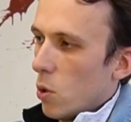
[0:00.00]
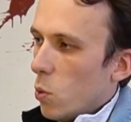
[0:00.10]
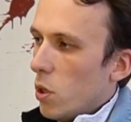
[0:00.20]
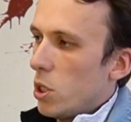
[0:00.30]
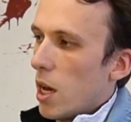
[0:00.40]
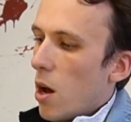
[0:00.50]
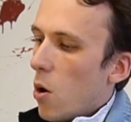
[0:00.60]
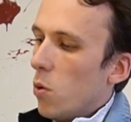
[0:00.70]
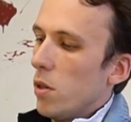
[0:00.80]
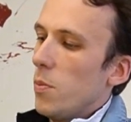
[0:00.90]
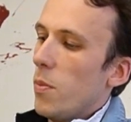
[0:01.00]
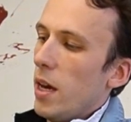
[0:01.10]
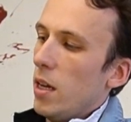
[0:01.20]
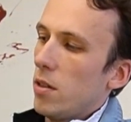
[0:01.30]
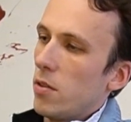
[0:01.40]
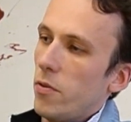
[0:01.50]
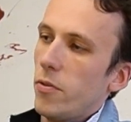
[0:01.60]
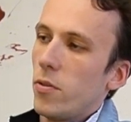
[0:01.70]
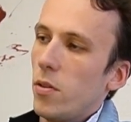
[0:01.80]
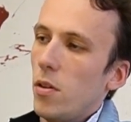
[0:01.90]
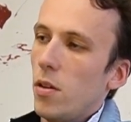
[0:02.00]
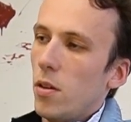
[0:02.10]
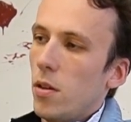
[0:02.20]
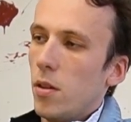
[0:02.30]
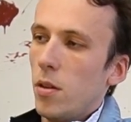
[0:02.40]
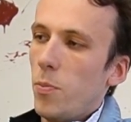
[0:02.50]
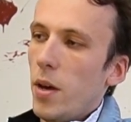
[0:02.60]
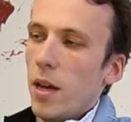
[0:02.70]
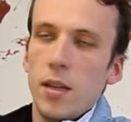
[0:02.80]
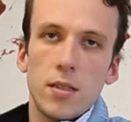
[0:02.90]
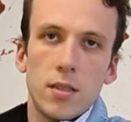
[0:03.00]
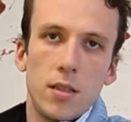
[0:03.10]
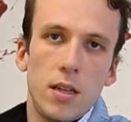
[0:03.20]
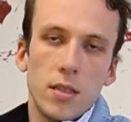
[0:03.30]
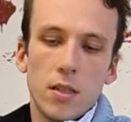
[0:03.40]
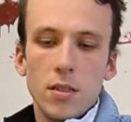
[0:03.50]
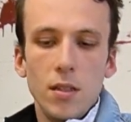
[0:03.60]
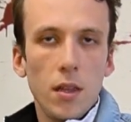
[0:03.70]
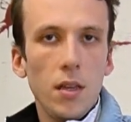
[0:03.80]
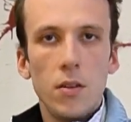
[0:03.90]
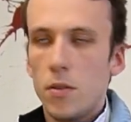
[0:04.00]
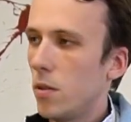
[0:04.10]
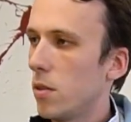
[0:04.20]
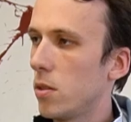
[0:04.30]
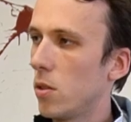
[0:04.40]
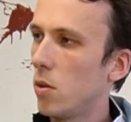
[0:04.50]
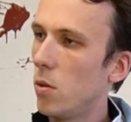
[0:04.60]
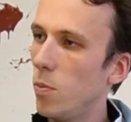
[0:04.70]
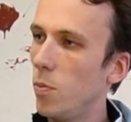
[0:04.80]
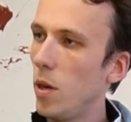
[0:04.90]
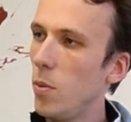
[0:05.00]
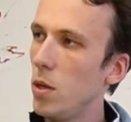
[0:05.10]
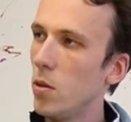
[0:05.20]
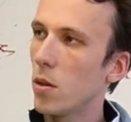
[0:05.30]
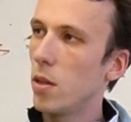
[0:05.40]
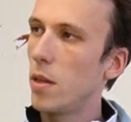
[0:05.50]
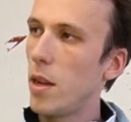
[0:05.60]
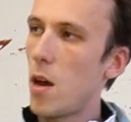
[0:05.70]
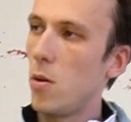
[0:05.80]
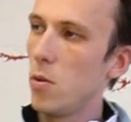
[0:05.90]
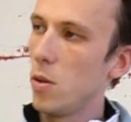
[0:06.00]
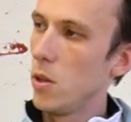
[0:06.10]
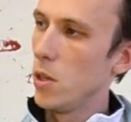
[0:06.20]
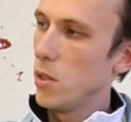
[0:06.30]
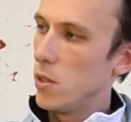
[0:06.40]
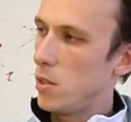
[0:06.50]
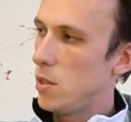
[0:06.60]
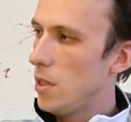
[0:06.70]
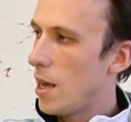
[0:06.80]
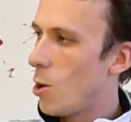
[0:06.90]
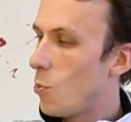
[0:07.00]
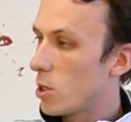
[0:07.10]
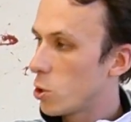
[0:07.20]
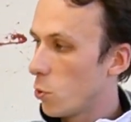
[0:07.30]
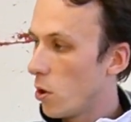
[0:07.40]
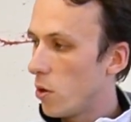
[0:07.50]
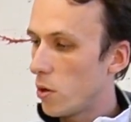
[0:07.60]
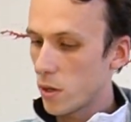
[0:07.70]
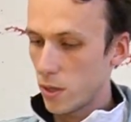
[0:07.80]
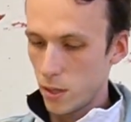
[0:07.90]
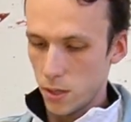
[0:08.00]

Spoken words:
which are only made for the base that is underneath here. So maybe you can now see how much work